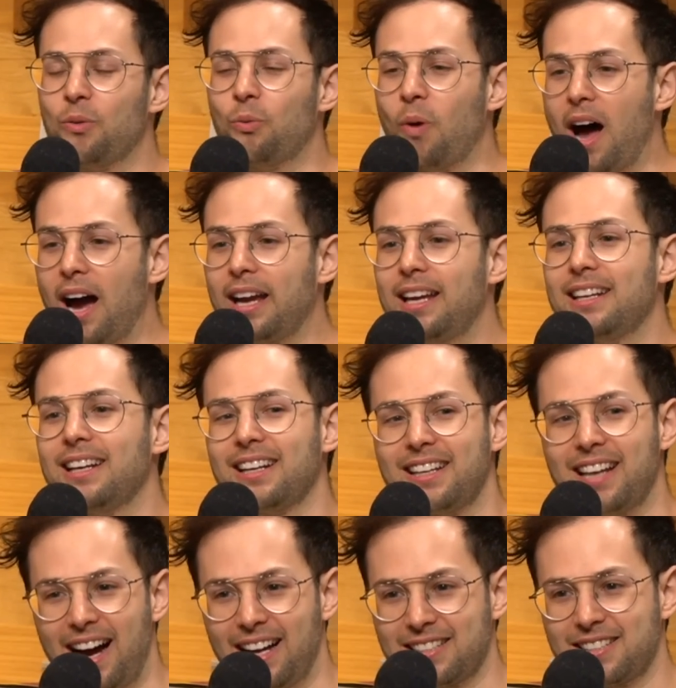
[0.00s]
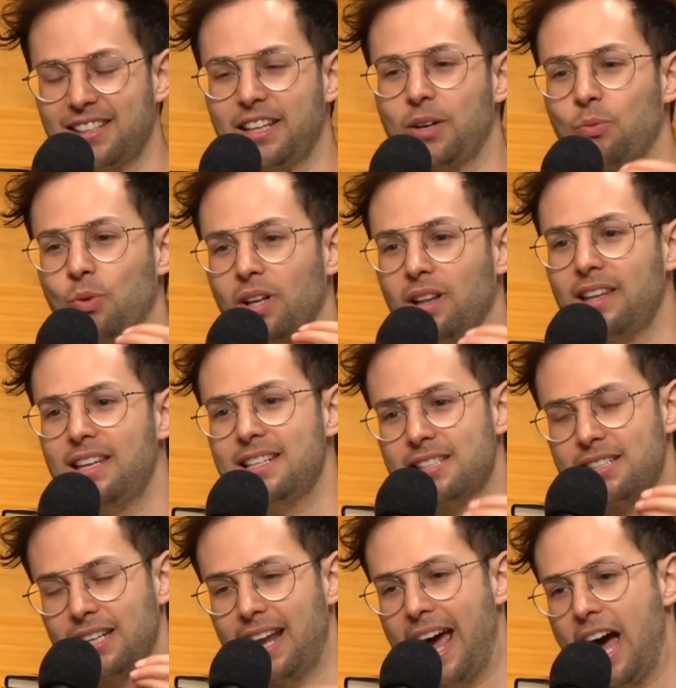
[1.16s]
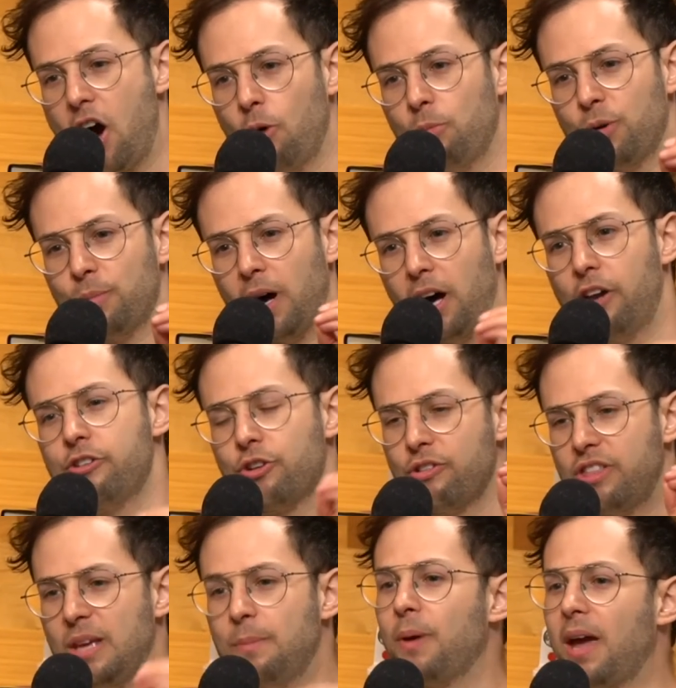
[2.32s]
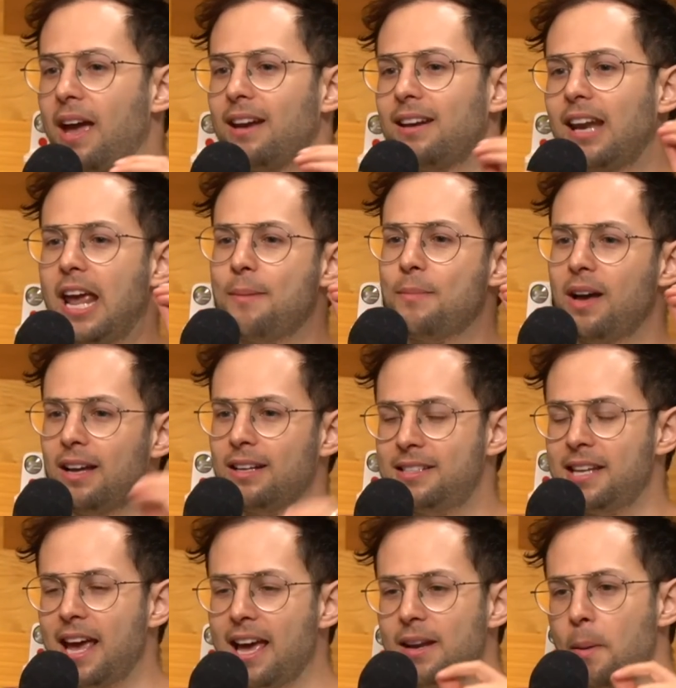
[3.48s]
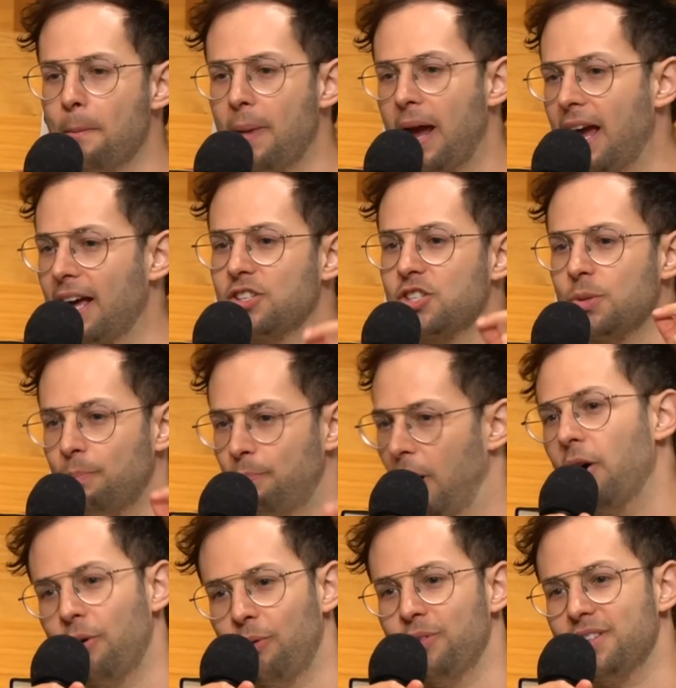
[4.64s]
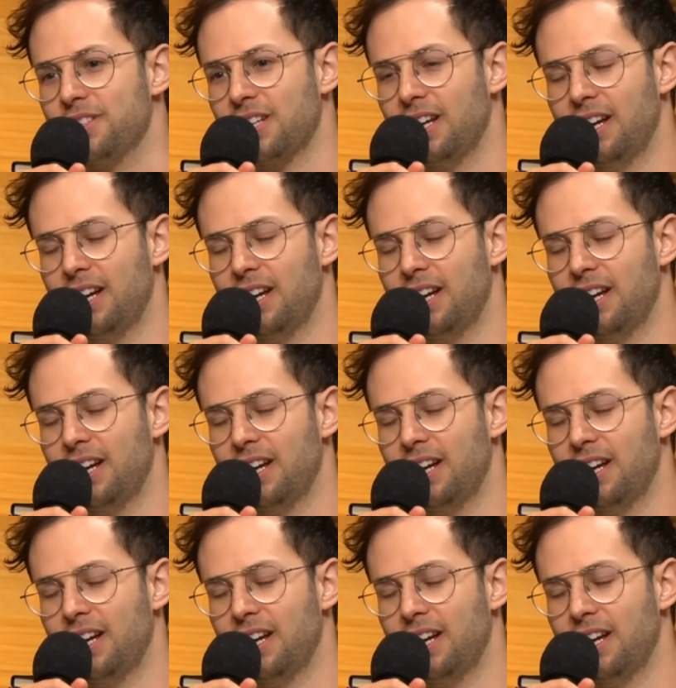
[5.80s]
Ryan Gosling released an album under the band name Dead Man's Bones.